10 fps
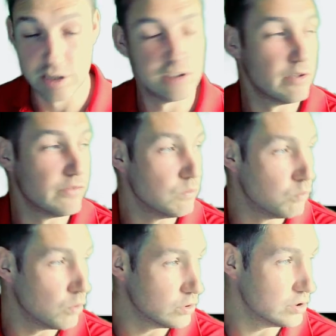So if you
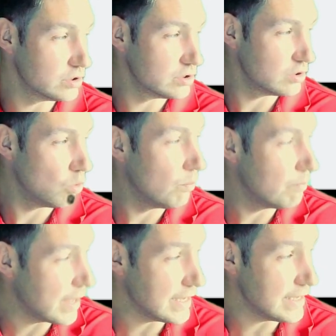want or
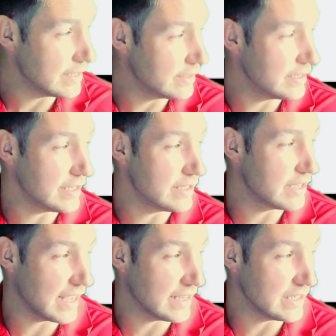may need
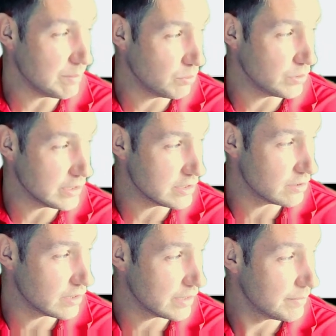at any point in
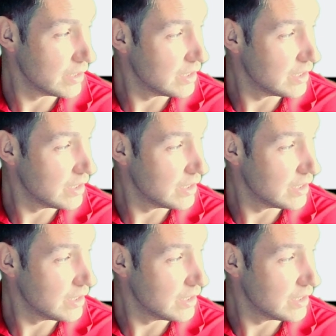time